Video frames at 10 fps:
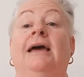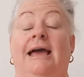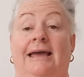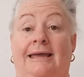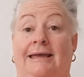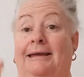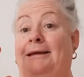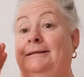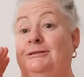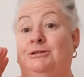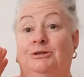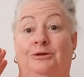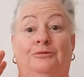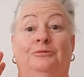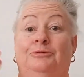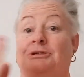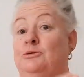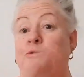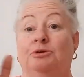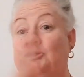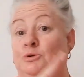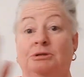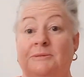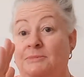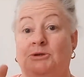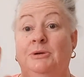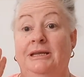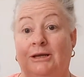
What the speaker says: and did all the chores in between